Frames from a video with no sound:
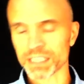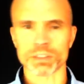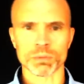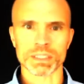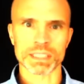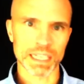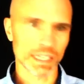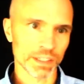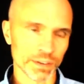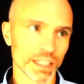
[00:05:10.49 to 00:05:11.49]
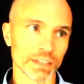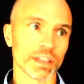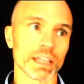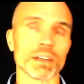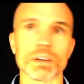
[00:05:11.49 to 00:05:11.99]
and so we'll say here
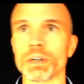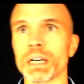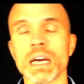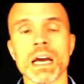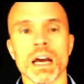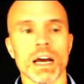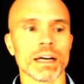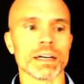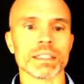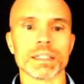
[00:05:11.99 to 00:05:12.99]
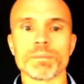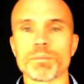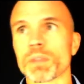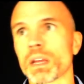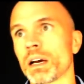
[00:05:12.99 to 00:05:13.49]
things like, uh,
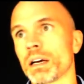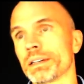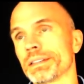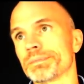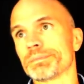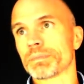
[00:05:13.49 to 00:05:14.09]
uh,